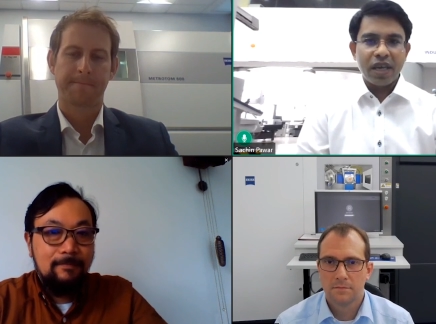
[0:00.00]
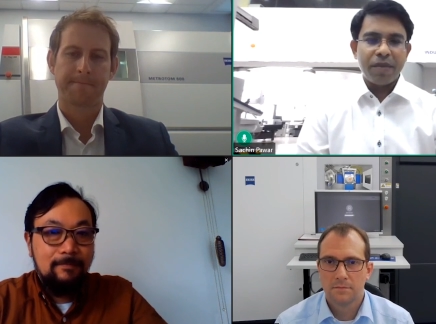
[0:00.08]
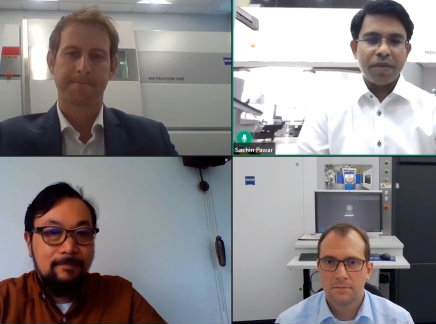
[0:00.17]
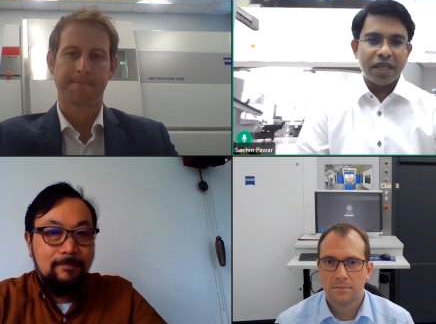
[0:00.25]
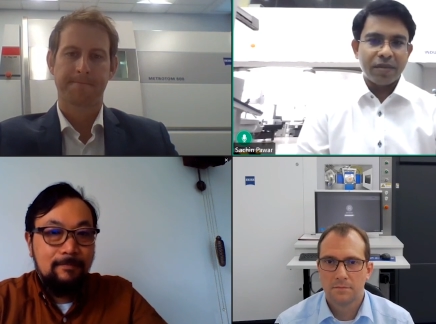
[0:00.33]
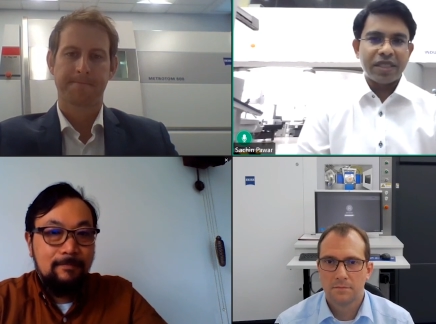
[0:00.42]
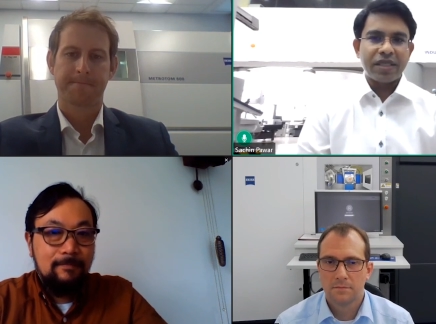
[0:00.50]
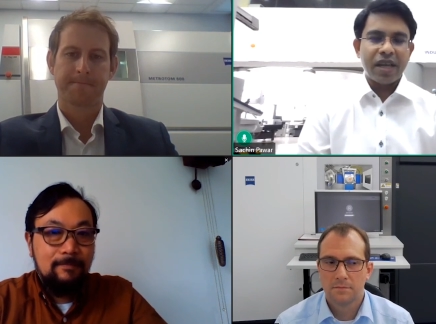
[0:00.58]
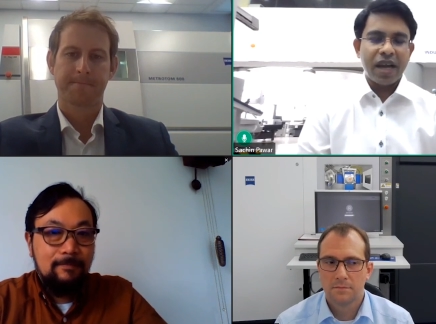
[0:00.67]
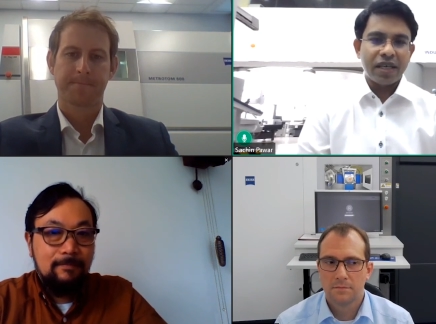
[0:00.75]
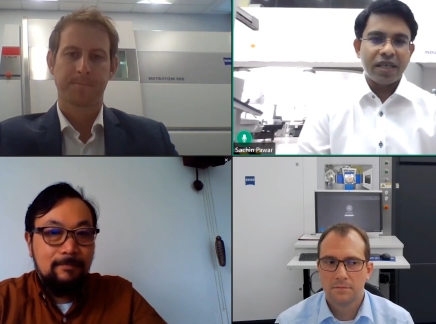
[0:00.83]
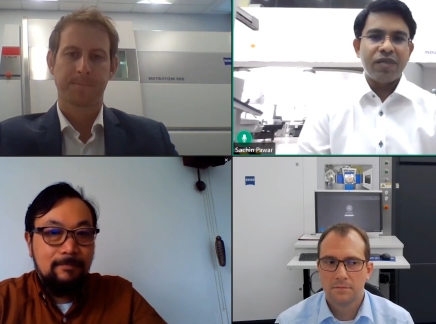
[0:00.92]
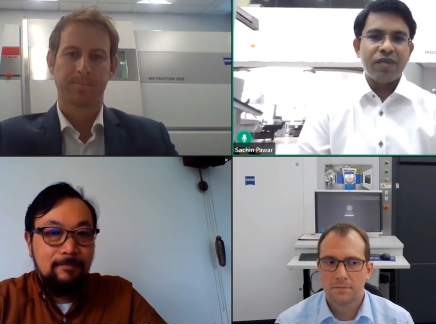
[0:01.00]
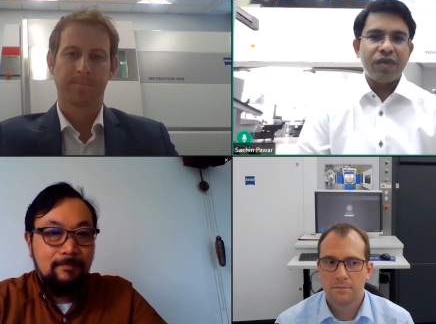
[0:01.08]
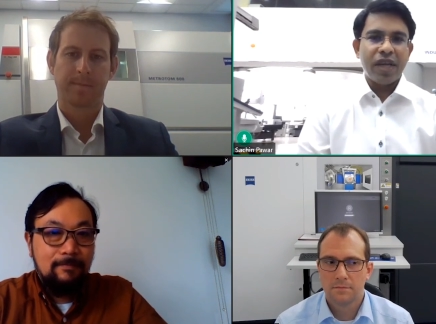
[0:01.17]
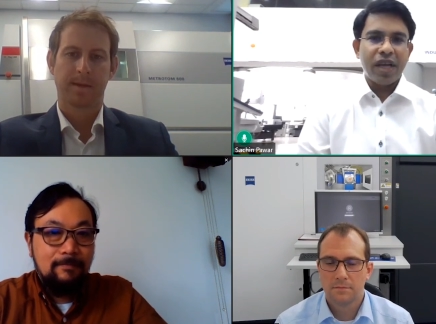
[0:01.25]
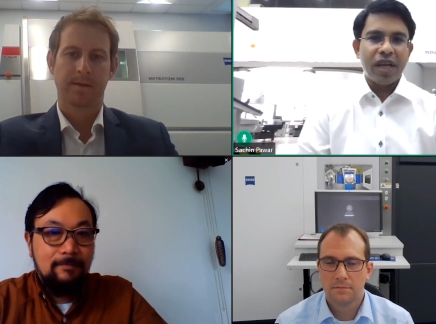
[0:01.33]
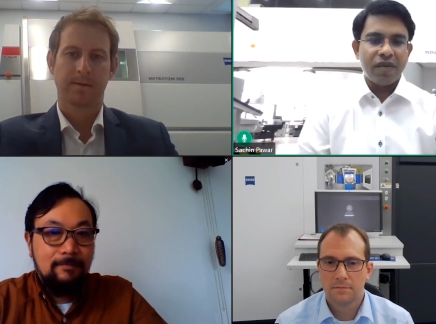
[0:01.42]
Speaker 1: the same measurement strategy,
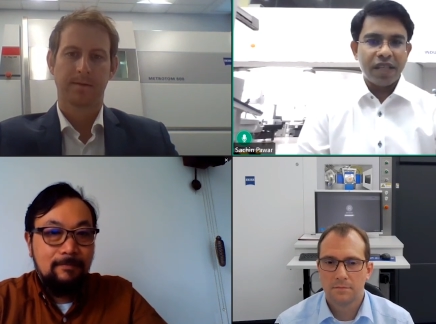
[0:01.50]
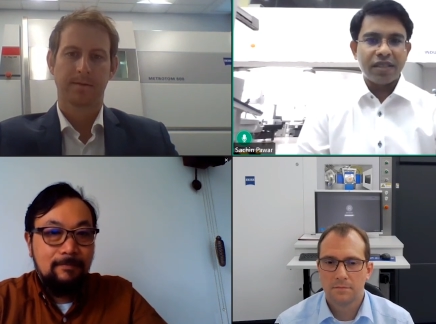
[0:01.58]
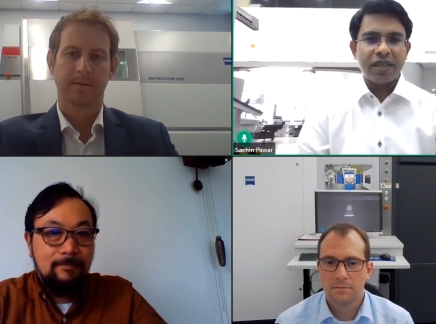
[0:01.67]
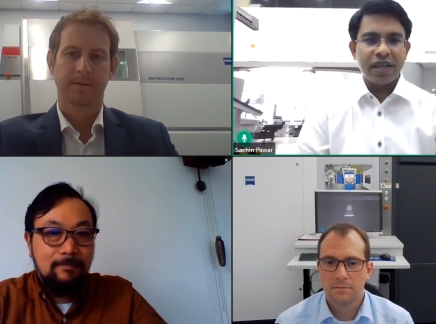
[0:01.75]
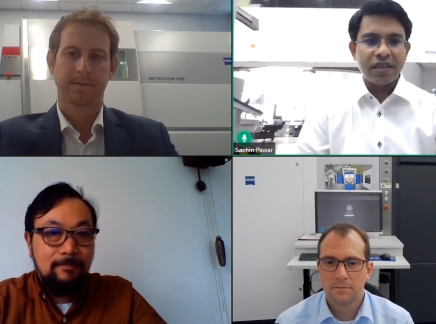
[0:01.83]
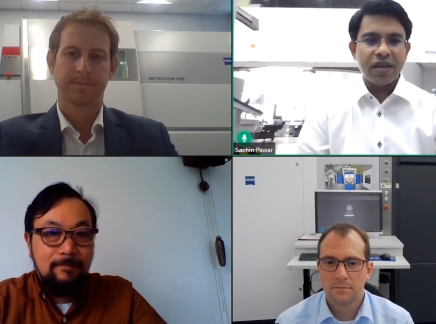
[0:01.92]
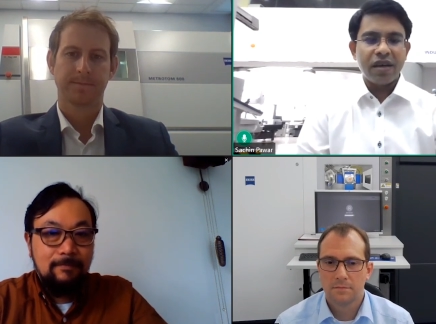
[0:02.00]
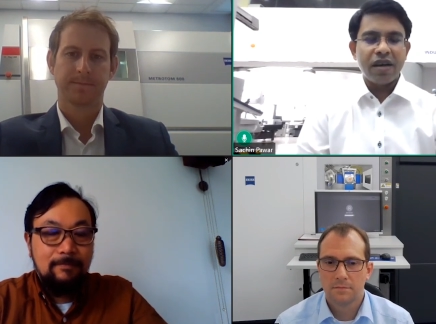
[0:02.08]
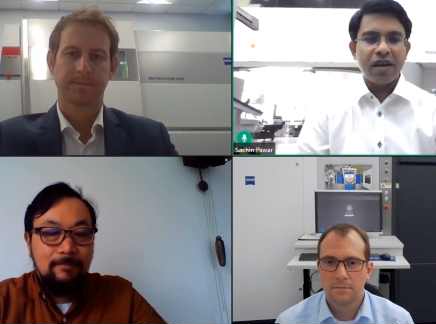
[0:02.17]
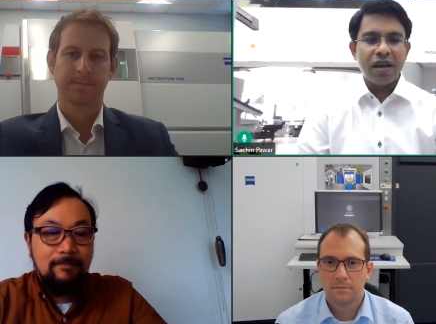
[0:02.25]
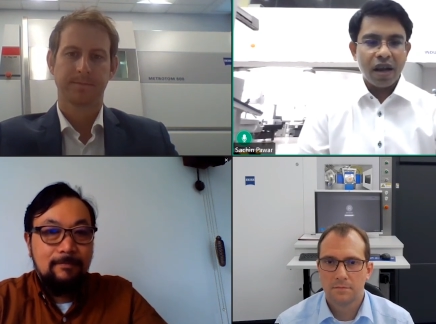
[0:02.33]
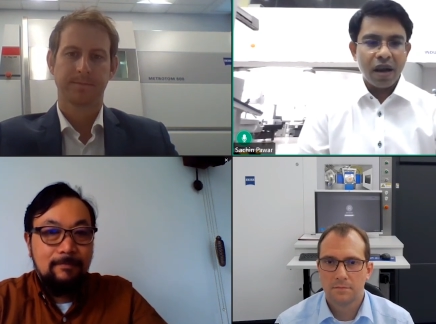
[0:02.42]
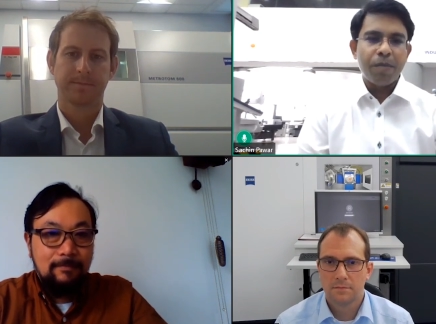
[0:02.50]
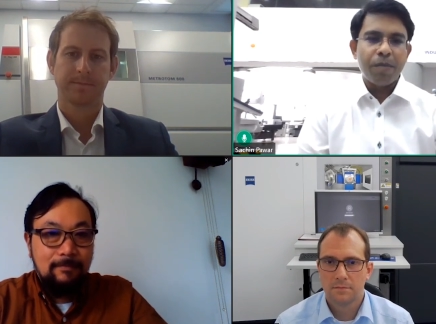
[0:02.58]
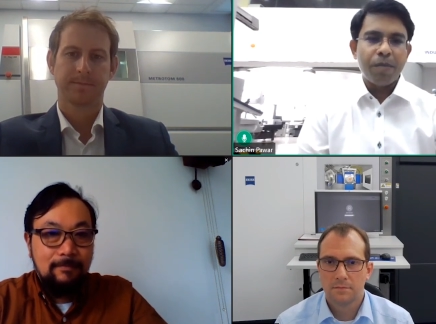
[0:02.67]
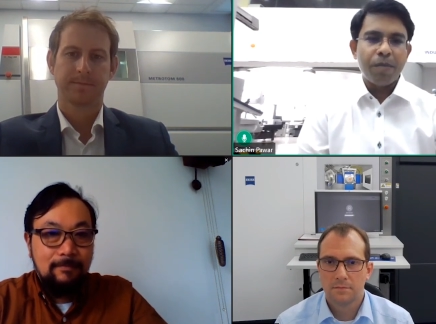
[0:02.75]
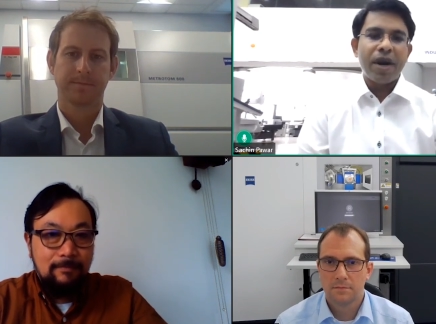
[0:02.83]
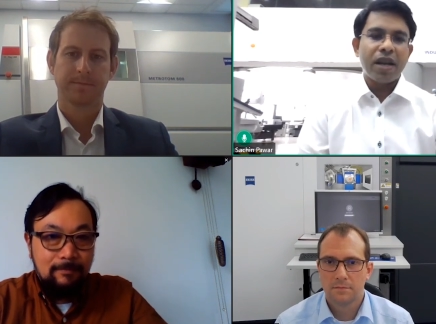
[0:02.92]
we always get the
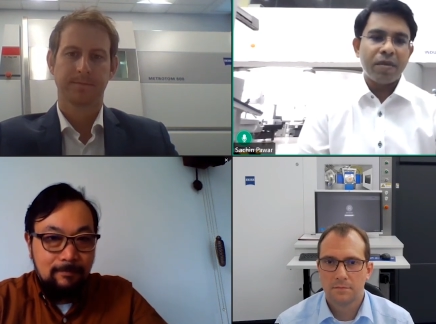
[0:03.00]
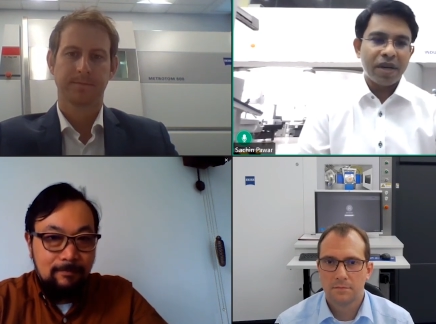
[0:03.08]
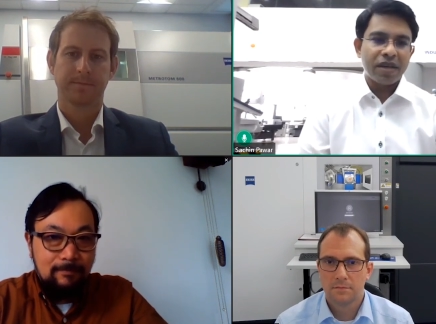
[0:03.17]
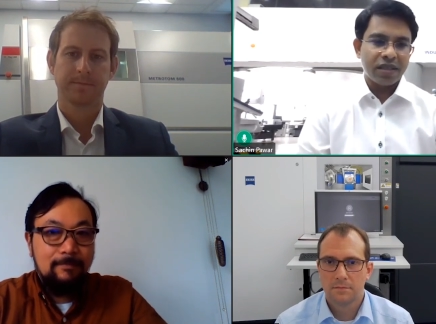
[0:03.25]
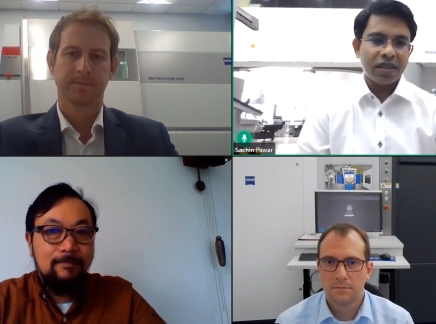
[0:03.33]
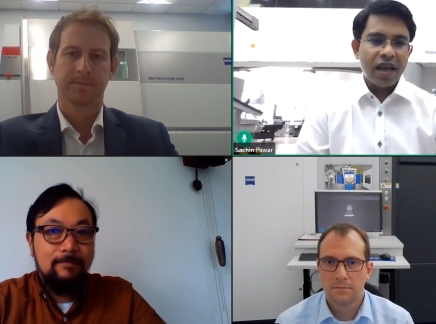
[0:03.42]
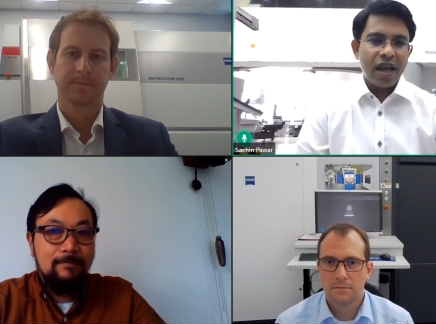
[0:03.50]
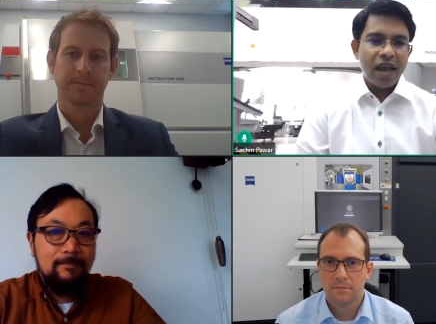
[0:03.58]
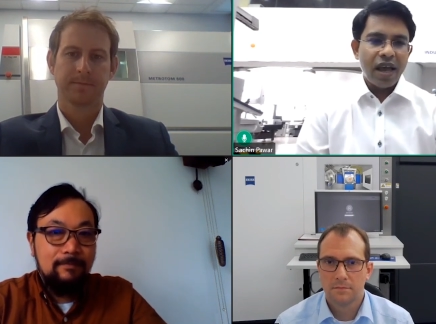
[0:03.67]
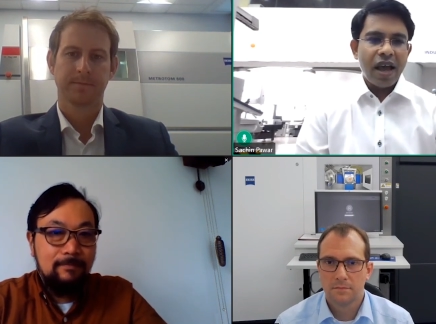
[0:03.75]
comparable results.